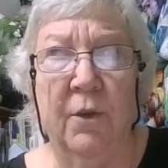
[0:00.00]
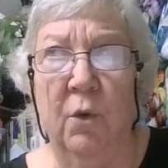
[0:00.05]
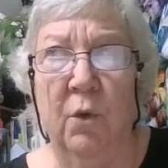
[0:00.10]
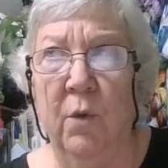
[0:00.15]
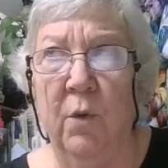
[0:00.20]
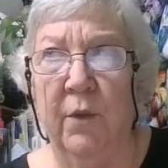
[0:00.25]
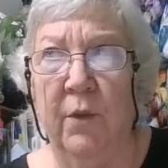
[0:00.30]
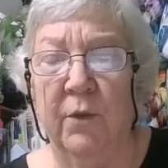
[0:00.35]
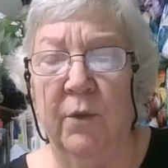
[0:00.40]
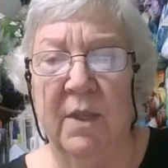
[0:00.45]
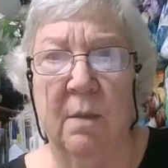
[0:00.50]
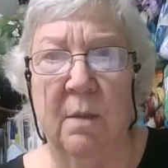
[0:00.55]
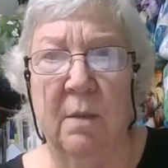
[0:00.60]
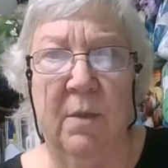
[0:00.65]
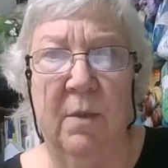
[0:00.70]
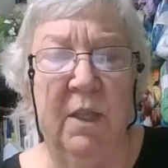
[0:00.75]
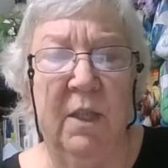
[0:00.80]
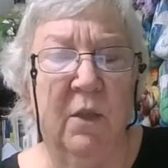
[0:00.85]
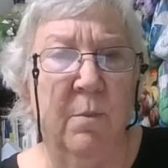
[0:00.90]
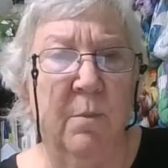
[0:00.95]
I don't know
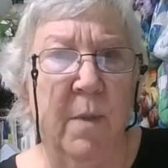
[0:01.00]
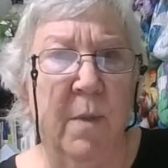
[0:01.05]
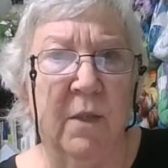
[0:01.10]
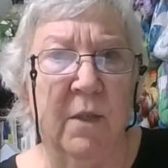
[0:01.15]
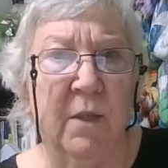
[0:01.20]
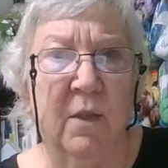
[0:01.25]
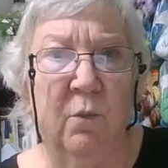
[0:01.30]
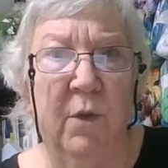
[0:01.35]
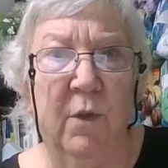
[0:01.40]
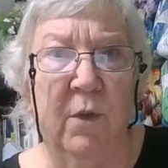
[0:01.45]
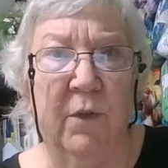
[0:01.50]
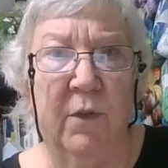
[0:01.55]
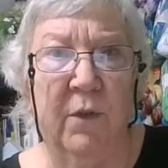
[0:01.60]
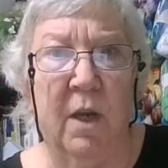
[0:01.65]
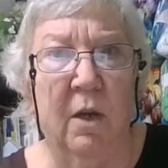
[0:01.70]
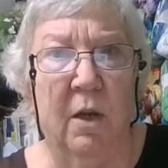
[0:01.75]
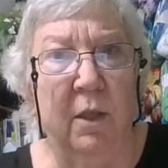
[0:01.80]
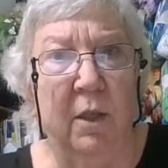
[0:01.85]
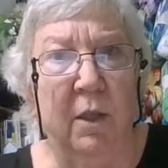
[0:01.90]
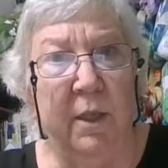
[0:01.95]
whether somebody's
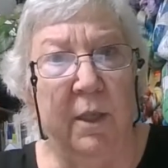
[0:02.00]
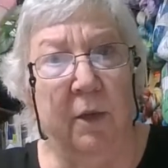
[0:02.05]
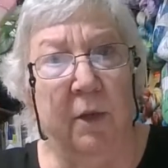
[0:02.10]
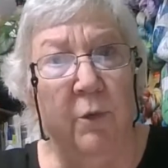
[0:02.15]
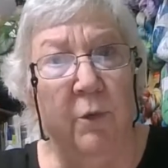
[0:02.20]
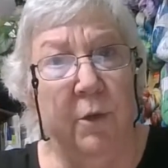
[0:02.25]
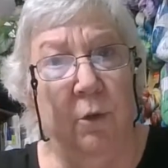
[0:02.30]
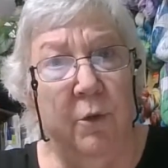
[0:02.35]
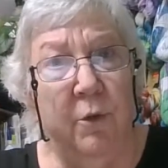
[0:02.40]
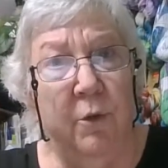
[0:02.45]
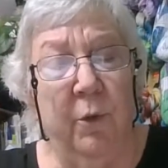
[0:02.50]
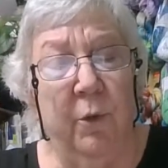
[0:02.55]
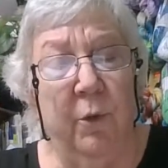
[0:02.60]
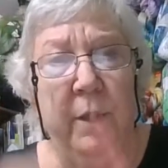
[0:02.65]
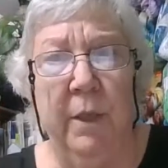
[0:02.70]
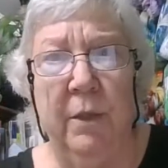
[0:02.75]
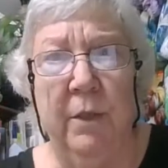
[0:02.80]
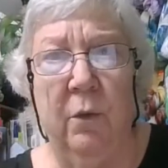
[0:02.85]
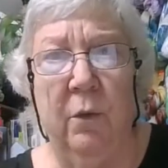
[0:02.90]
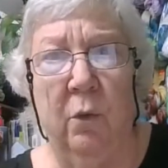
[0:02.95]
messing with our
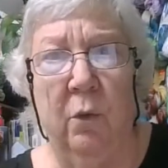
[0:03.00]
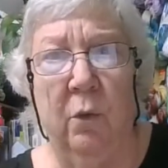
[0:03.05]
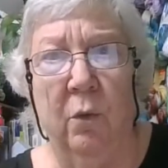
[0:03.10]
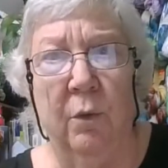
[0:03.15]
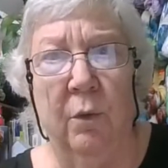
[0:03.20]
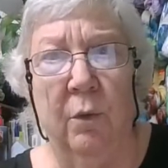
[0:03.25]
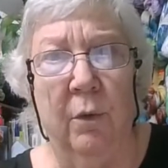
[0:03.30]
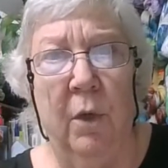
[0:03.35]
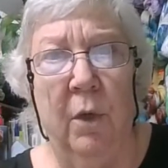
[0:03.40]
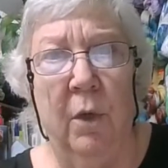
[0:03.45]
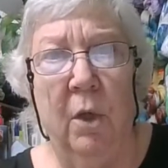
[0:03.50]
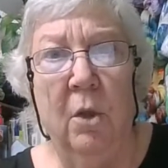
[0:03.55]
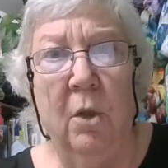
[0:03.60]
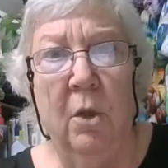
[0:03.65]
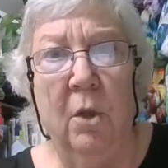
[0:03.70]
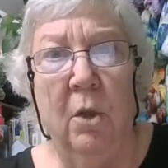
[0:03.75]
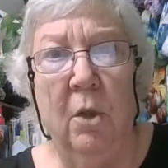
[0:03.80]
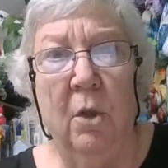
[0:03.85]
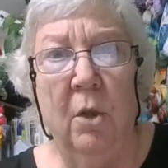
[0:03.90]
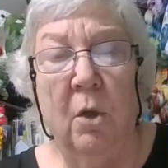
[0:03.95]
electrical grid
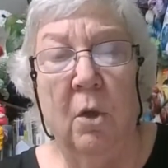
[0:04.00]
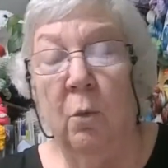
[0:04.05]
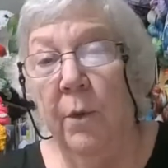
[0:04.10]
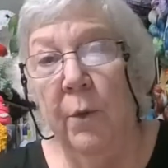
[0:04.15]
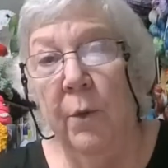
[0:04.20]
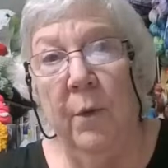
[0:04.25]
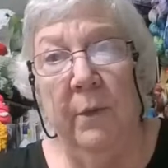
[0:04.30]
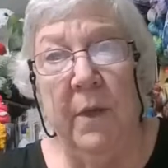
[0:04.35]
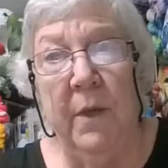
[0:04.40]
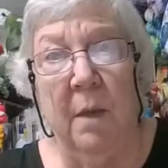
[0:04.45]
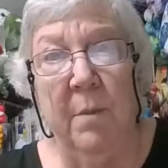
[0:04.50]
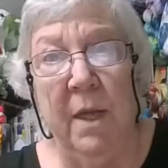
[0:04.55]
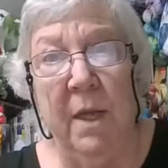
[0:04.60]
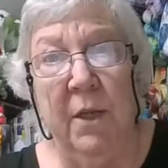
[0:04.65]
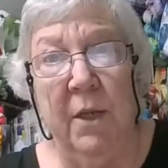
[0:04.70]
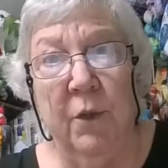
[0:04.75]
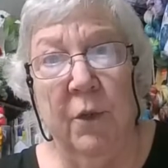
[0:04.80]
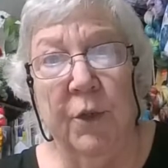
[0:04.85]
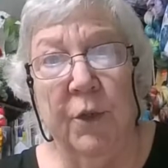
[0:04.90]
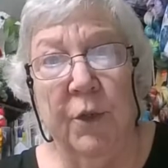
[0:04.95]
or whether we've
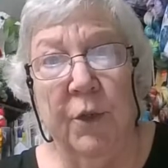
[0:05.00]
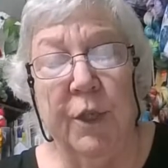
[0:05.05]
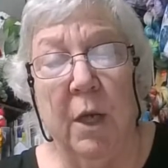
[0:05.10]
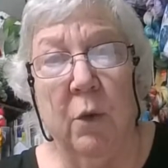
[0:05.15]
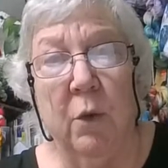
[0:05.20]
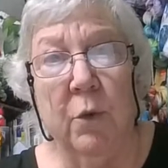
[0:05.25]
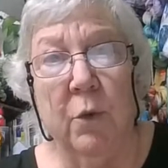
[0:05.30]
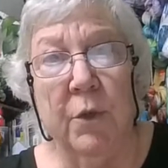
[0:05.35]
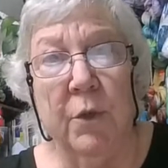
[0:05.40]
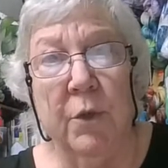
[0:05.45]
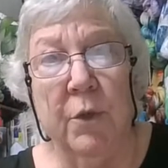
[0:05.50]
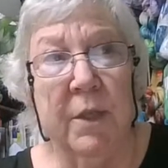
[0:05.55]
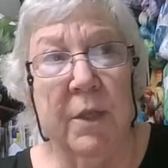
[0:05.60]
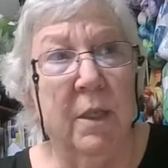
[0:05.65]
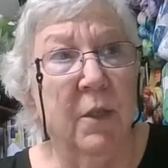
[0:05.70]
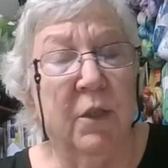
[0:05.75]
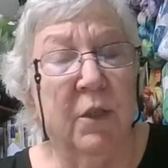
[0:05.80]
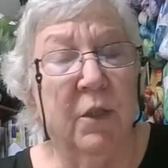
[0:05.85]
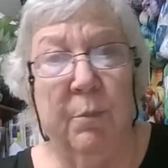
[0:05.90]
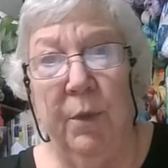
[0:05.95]
got meteor
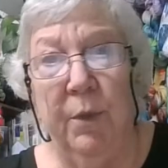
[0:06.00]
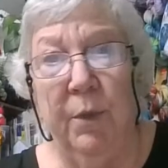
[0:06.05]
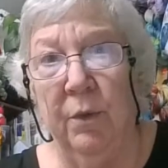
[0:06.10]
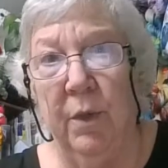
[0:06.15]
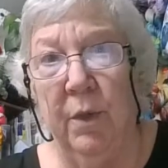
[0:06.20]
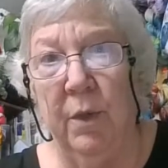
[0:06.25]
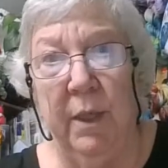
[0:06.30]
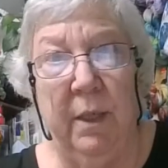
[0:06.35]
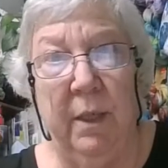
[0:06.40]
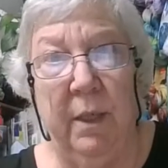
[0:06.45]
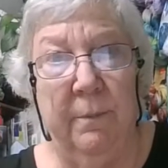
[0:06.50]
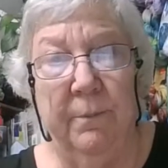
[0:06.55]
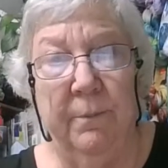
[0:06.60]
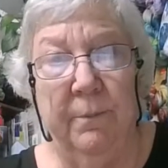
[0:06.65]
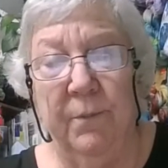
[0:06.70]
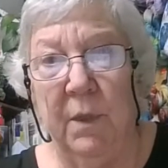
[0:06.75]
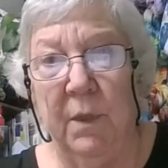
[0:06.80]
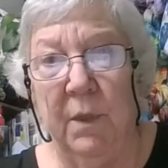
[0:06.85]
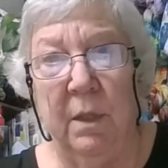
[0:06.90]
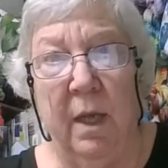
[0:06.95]
showers and it's
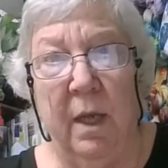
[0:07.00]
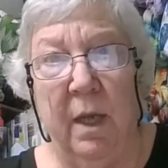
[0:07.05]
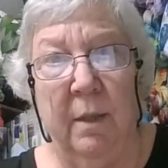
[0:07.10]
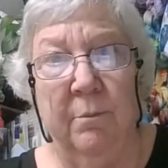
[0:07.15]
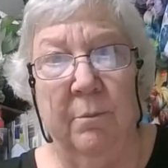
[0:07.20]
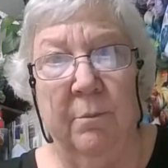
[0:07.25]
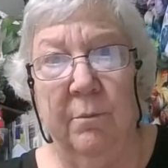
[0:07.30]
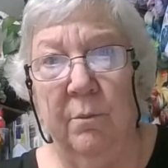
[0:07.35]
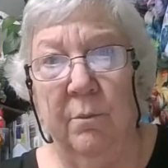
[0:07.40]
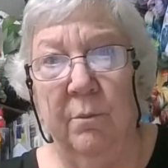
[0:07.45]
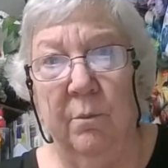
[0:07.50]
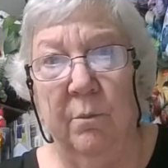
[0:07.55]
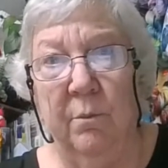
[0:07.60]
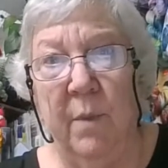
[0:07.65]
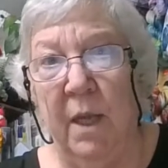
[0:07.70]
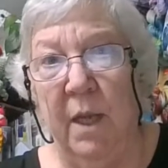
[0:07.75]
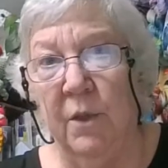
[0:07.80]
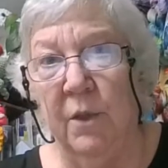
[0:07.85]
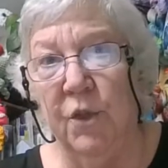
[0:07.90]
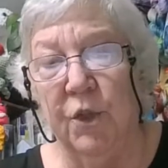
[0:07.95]
purely God
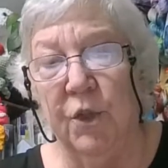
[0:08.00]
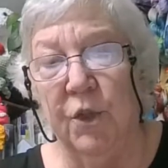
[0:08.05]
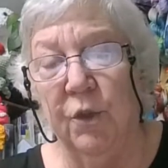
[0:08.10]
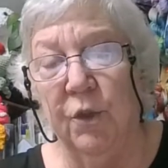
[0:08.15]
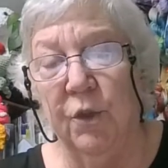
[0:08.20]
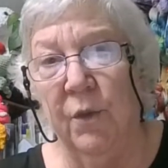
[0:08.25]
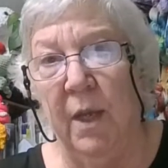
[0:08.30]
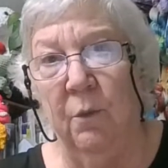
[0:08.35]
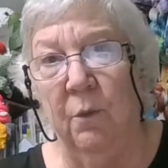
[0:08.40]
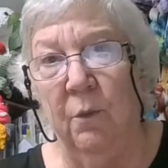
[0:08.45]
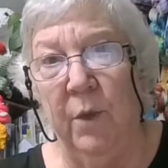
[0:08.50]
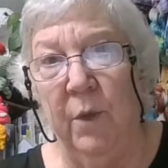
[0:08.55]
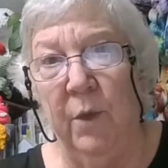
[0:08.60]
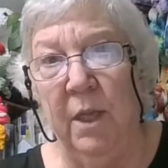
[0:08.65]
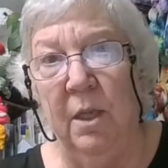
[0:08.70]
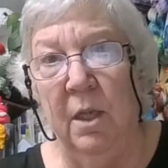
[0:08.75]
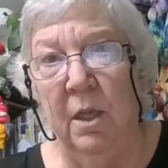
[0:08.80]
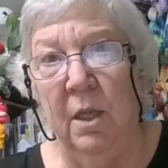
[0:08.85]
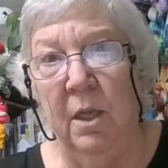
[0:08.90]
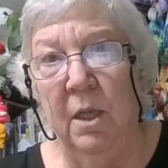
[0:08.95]
making sure
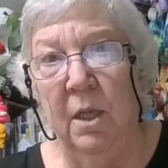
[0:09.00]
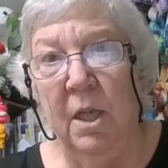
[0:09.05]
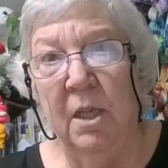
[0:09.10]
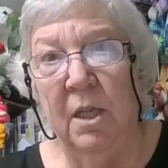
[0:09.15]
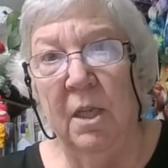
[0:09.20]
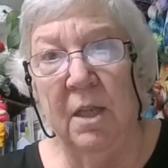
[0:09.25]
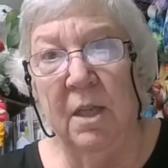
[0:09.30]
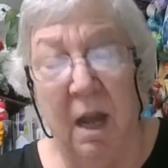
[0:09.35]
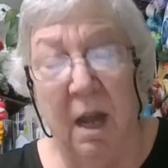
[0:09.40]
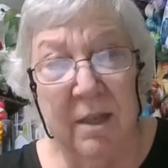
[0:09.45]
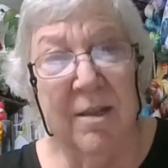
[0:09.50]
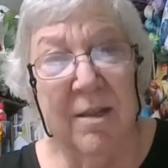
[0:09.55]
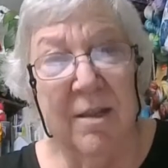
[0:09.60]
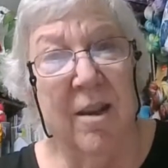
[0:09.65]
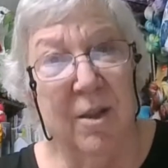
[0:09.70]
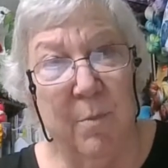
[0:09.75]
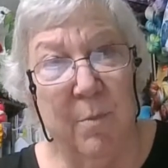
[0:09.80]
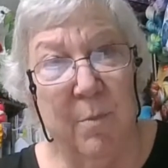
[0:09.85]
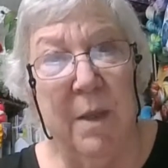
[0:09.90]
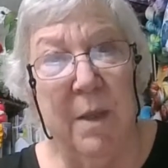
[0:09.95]
that we
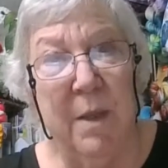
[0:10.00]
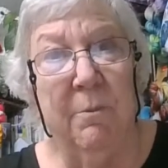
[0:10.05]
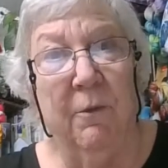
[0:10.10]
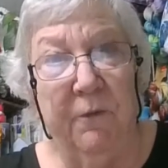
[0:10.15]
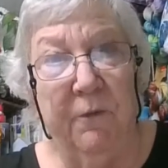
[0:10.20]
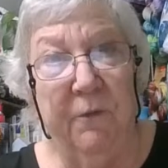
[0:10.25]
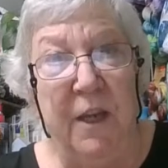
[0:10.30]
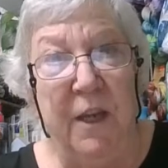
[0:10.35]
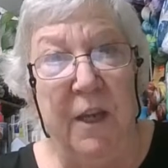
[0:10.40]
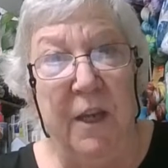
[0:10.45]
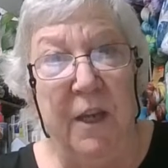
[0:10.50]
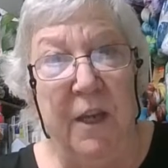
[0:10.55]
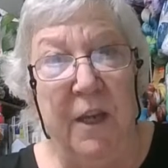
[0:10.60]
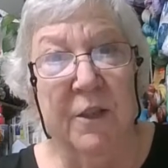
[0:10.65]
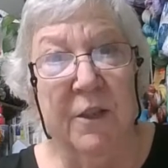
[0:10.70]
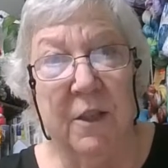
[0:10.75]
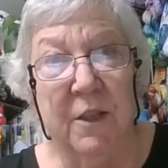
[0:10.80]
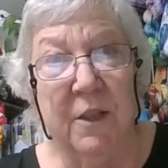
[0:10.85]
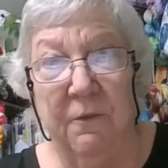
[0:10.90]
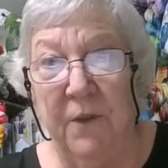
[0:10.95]
contact people
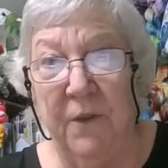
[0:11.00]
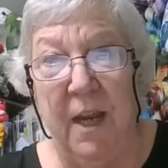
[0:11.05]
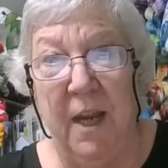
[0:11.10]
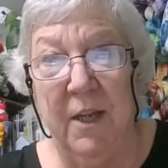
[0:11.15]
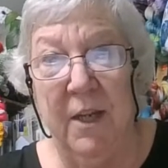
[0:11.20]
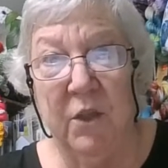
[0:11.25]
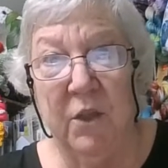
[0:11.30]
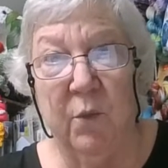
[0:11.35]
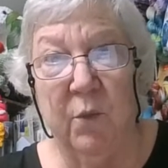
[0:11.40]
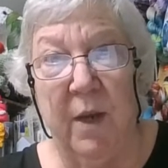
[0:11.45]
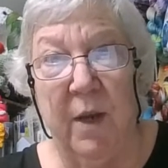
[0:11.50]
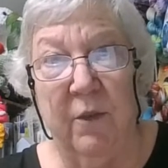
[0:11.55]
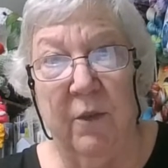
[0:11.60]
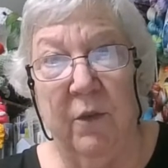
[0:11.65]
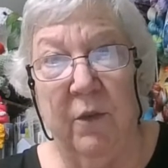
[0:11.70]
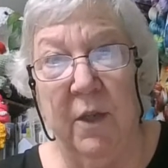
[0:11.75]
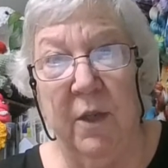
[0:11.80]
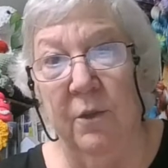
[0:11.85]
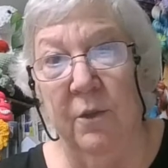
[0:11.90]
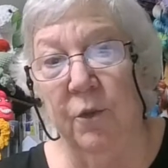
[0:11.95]
face to face
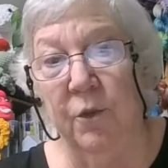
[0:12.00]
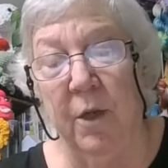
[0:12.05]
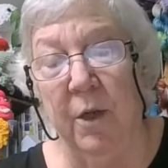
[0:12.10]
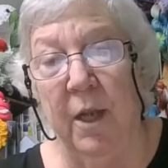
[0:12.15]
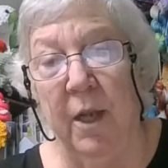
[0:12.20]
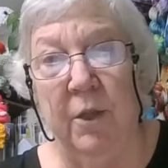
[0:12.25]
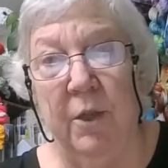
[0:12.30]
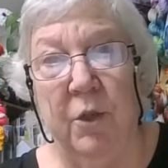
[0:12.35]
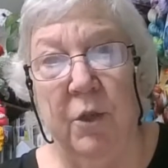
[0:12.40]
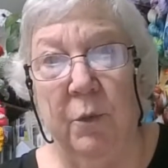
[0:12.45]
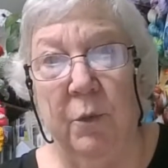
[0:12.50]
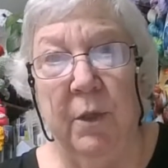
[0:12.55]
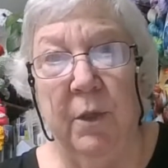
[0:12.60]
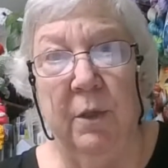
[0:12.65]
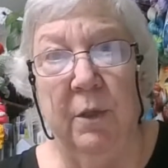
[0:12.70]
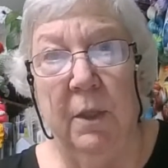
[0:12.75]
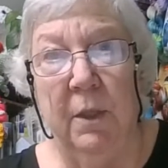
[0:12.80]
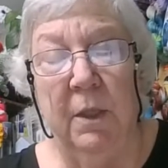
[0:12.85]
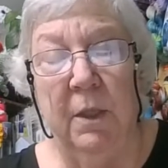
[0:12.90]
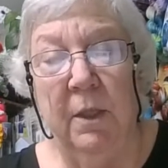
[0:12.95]
rather than try and do
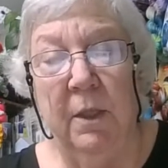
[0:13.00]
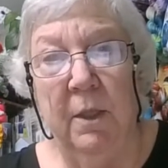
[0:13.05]
it.